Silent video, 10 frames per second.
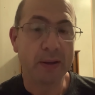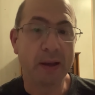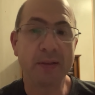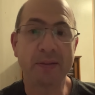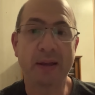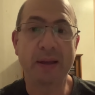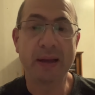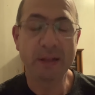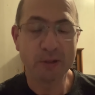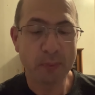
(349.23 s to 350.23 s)
As
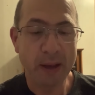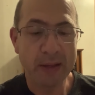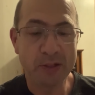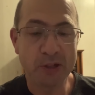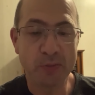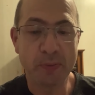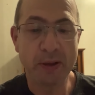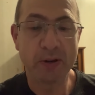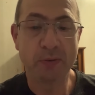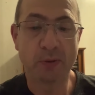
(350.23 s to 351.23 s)
in those passages,
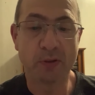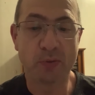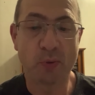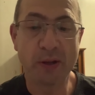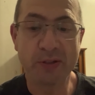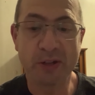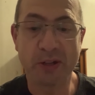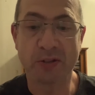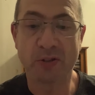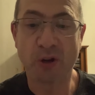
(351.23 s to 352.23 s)
Peter was raising a
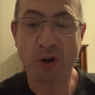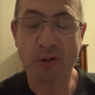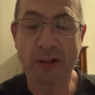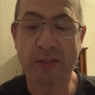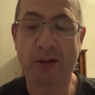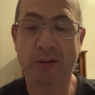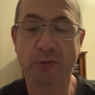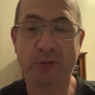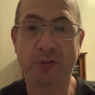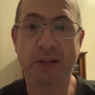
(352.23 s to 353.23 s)
concern that
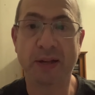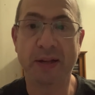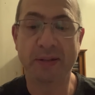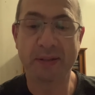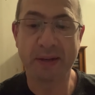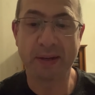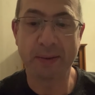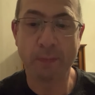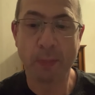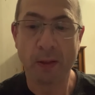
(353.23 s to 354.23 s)
those that
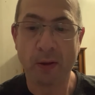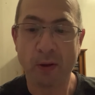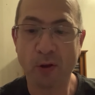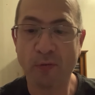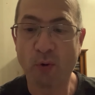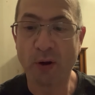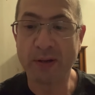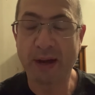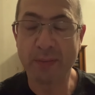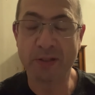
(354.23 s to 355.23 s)
who for a
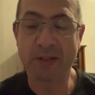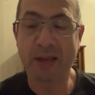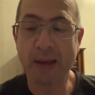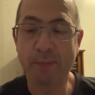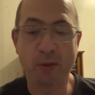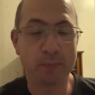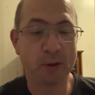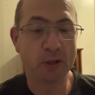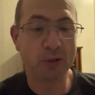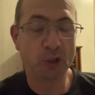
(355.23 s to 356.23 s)
time escaped the
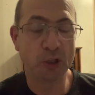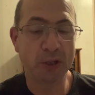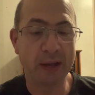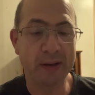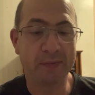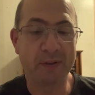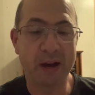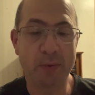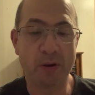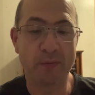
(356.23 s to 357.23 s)
pollution and
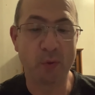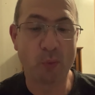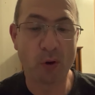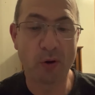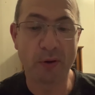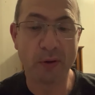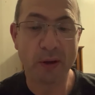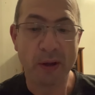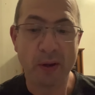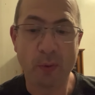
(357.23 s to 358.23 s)
defilement of the world
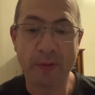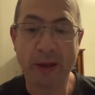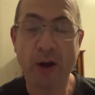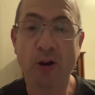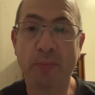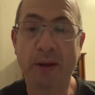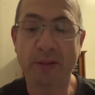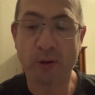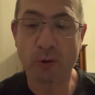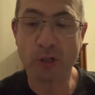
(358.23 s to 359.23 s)
when they heard about
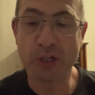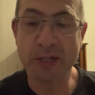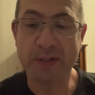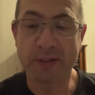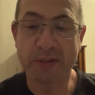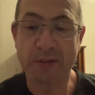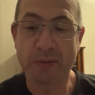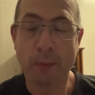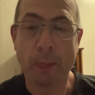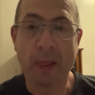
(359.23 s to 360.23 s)
the Lord Jesus,
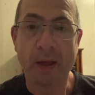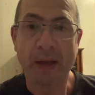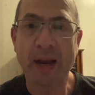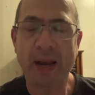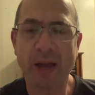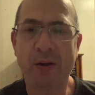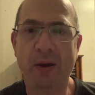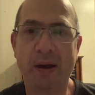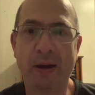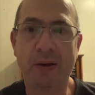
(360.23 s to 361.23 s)
kind of like,
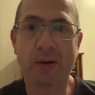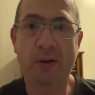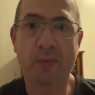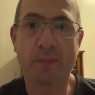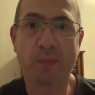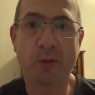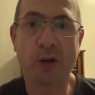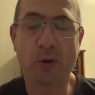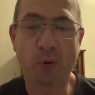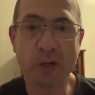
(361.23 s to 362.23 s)
you
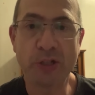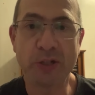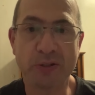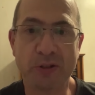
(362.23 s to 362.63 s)
know, Christians